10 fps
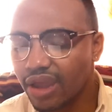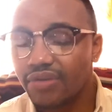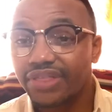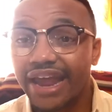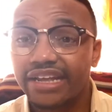
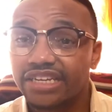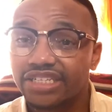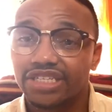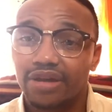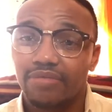that
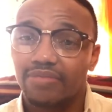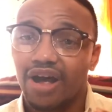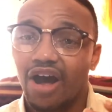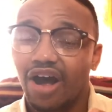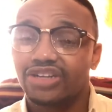is
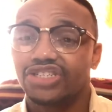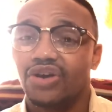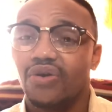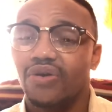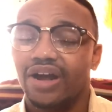also